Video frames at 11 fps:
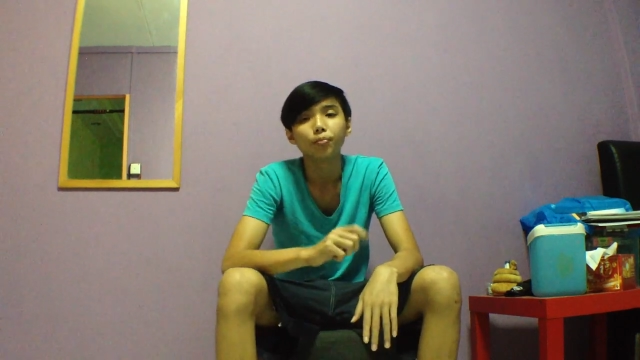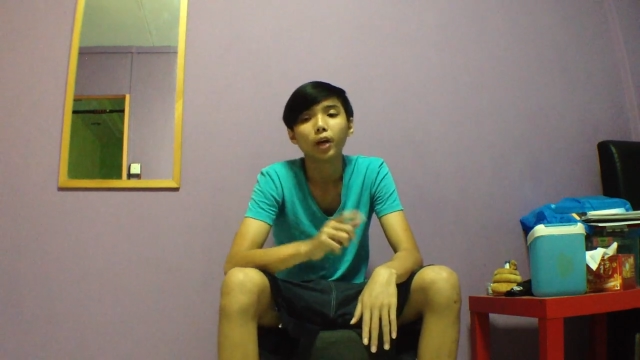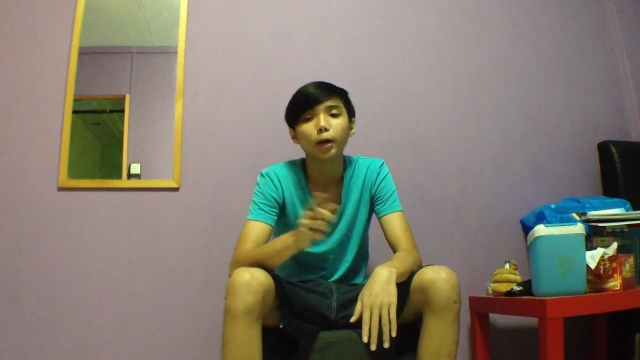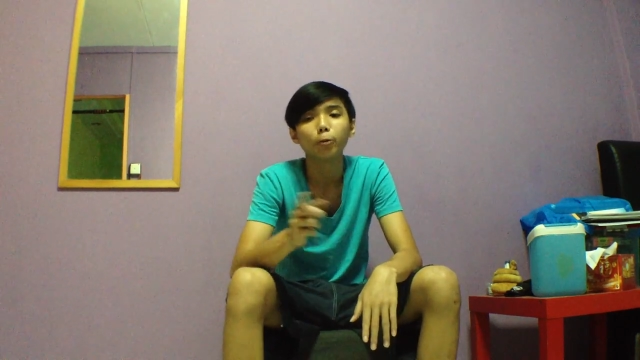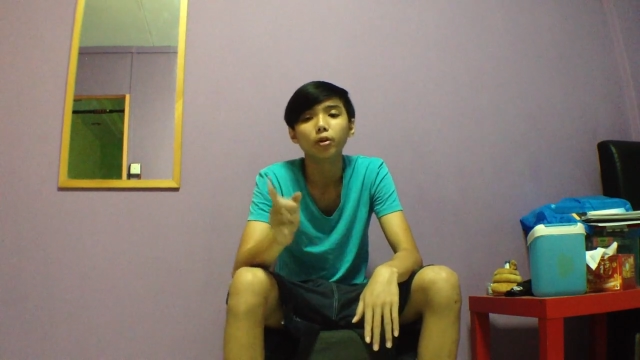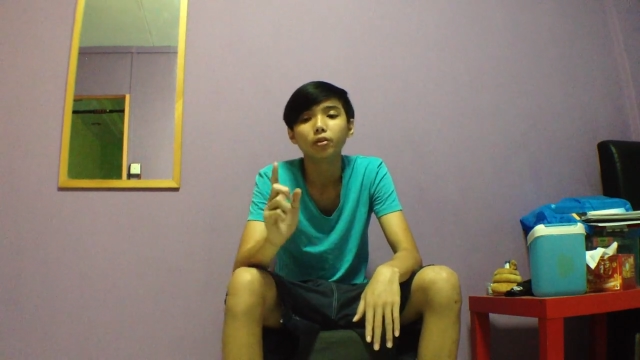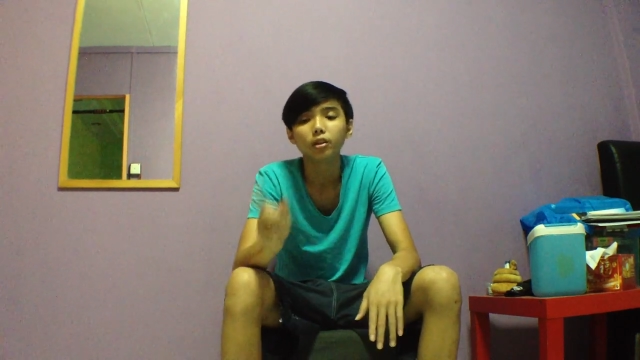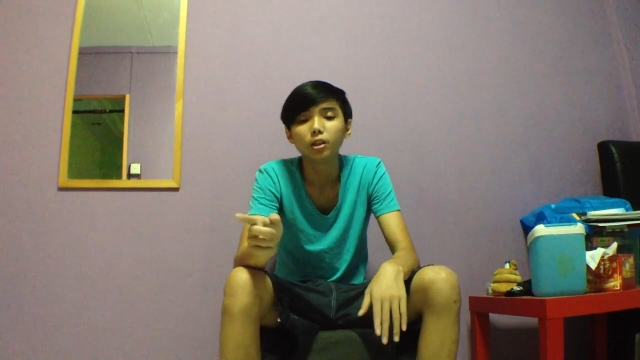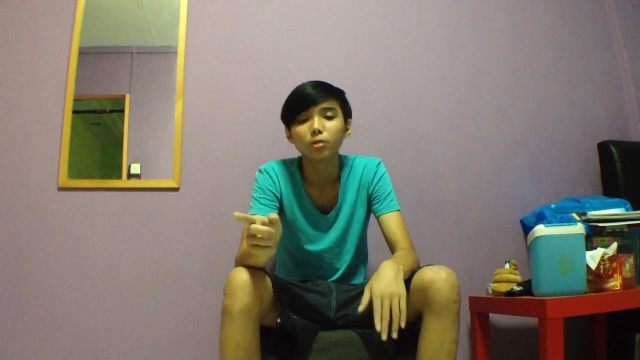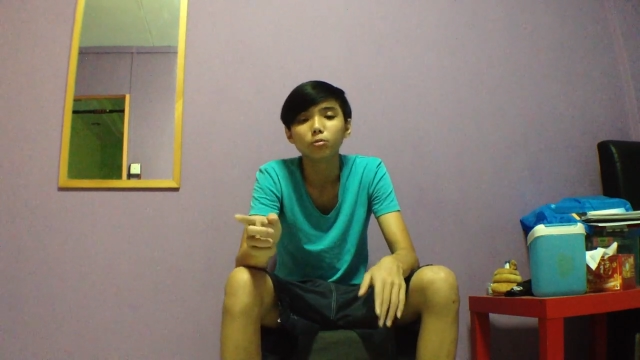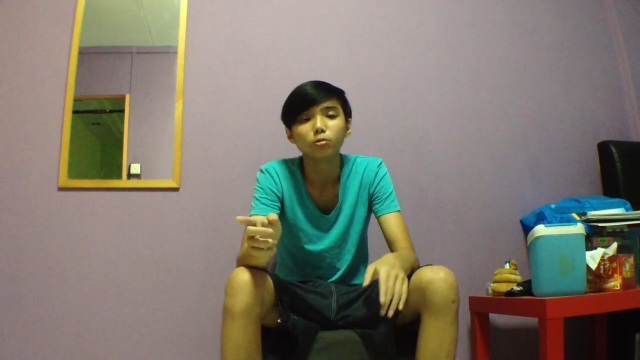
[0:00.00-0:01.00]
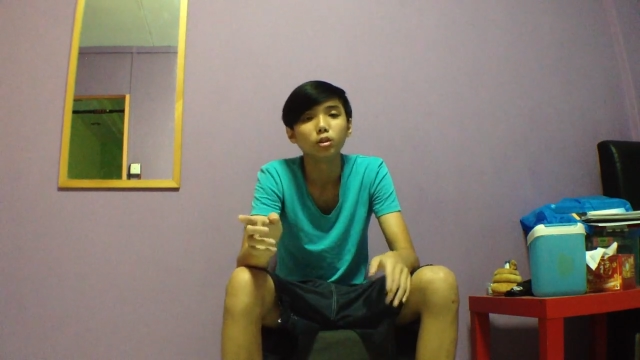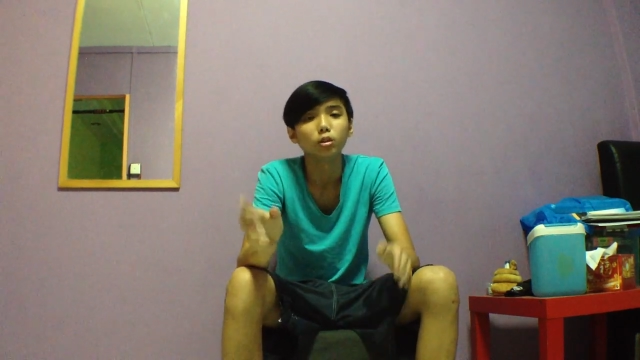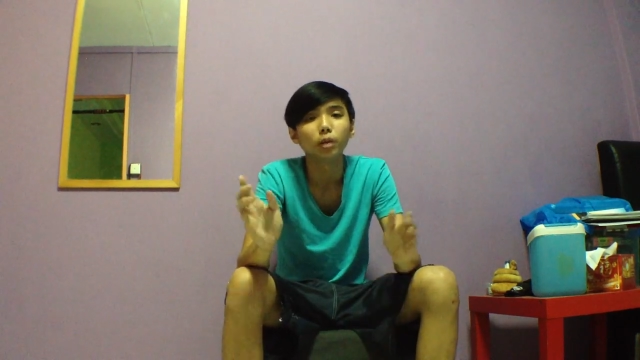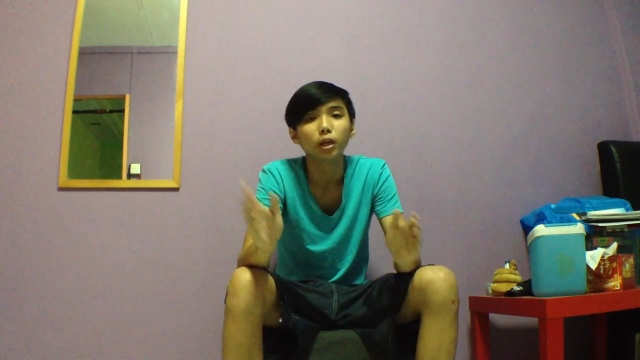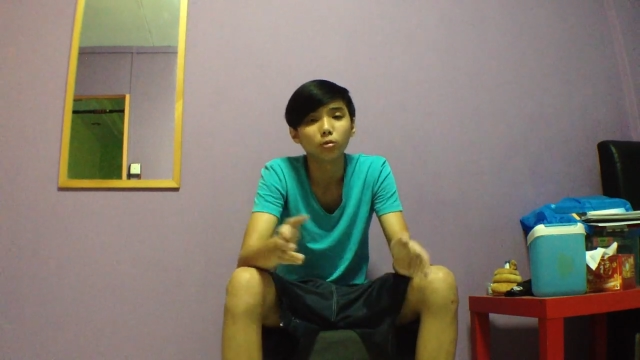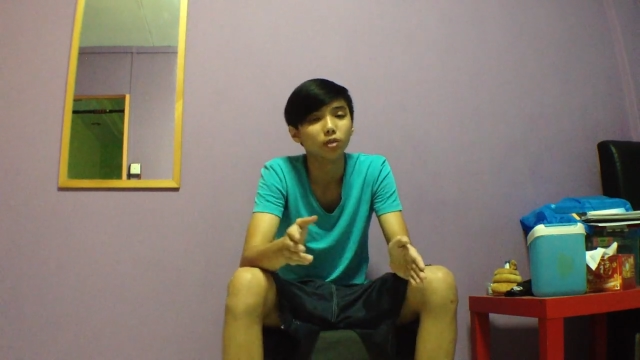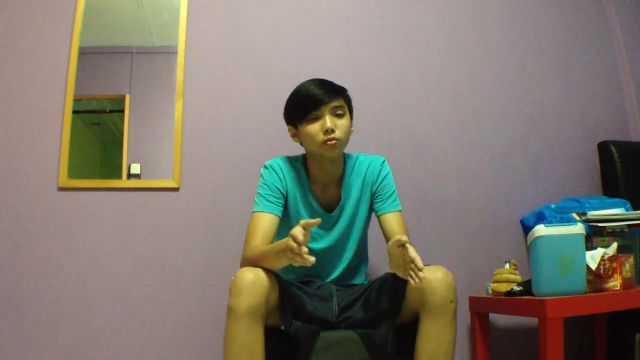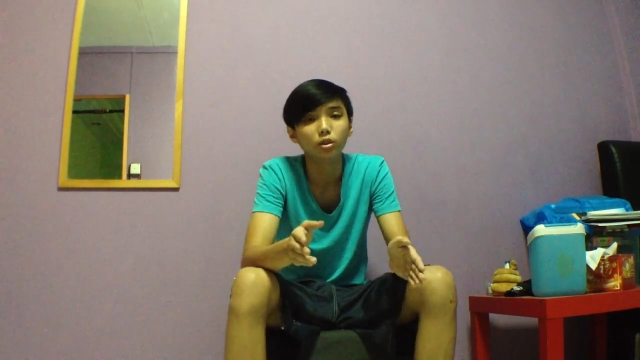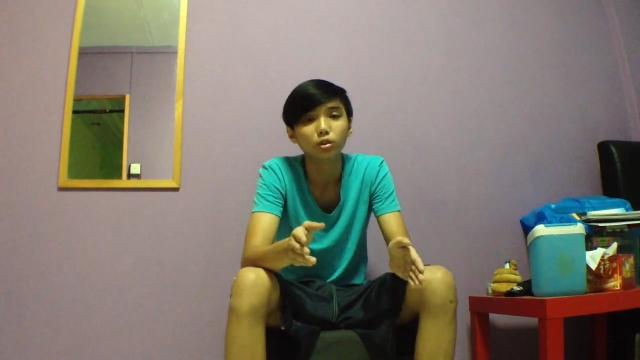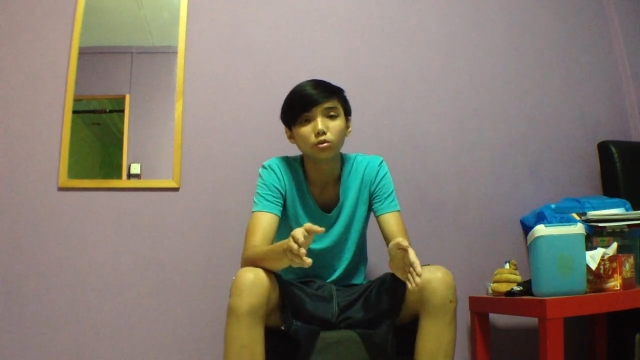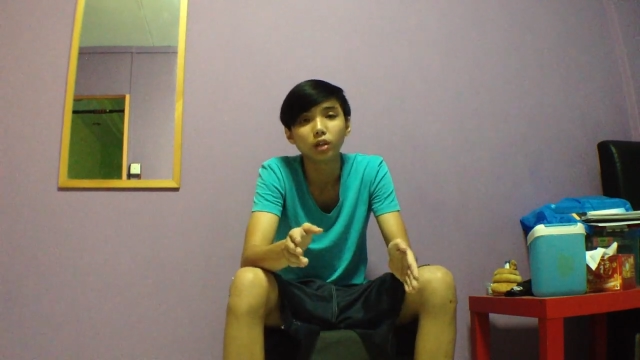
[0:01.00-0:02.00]
I work with him, we make one
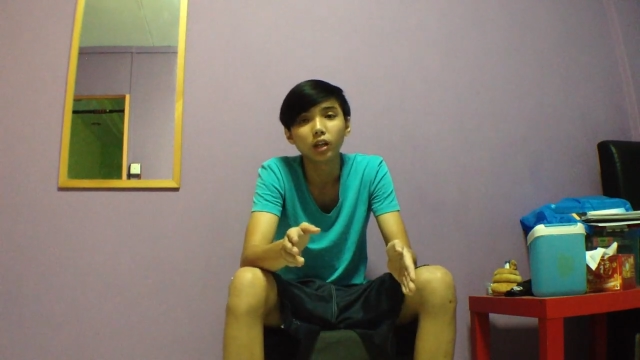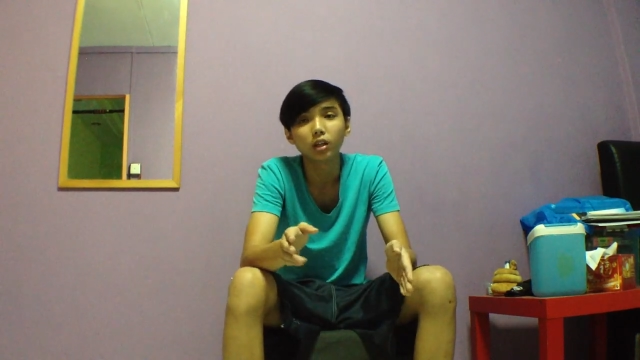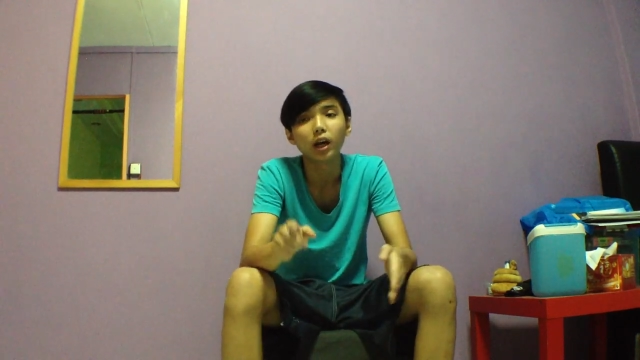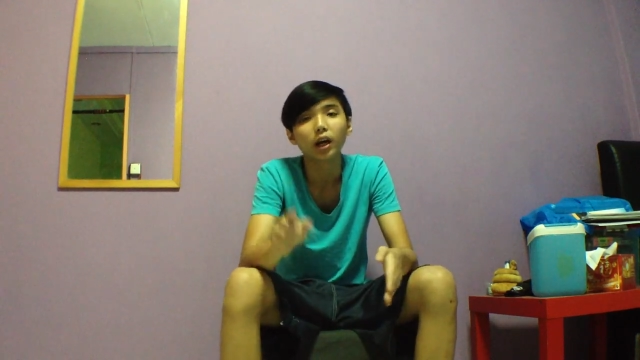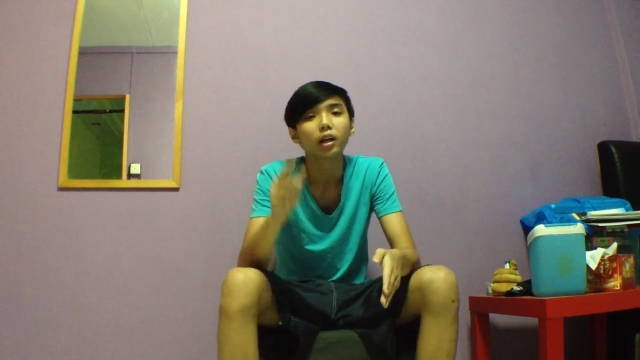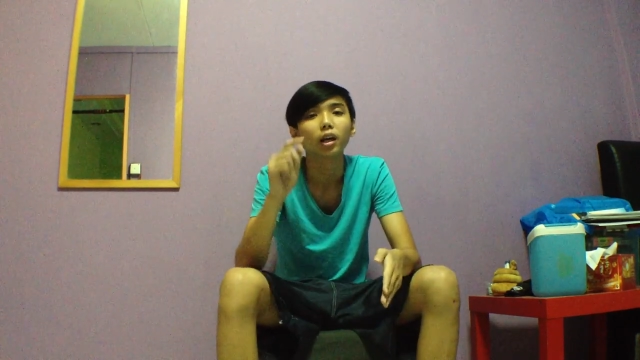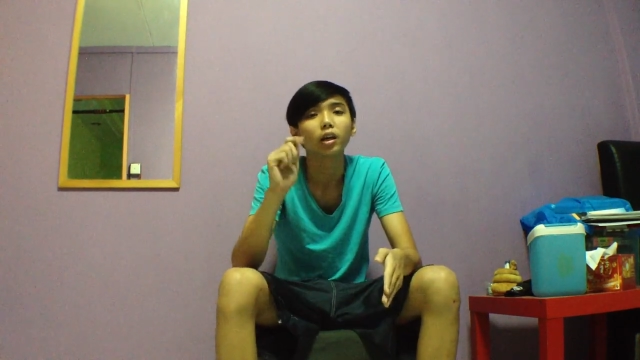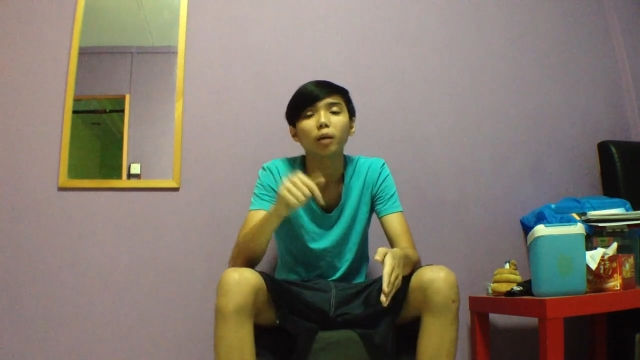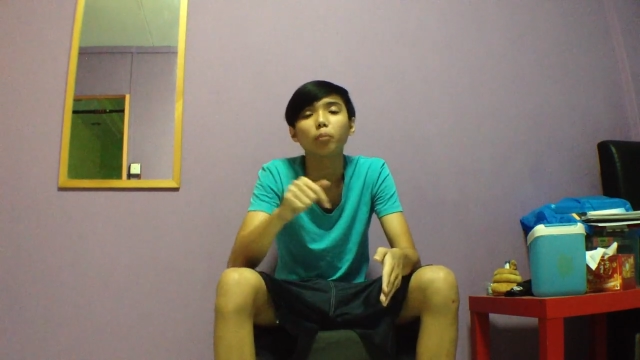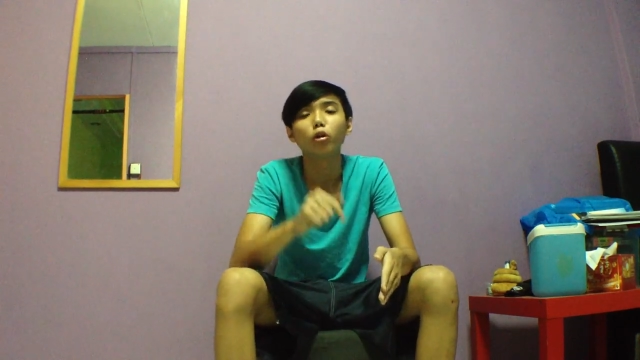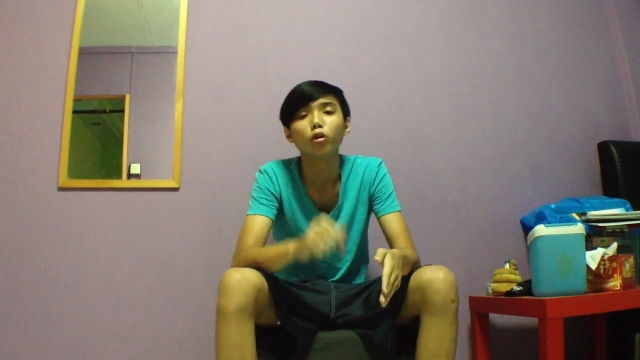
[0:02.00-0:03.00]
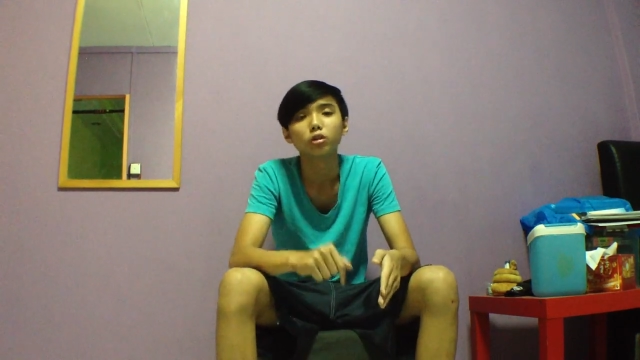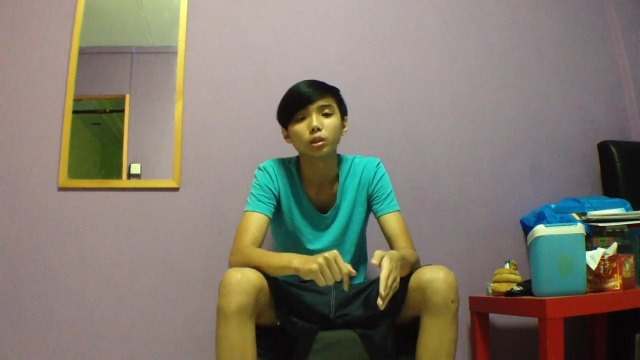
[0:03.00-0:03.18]
video together, I can get more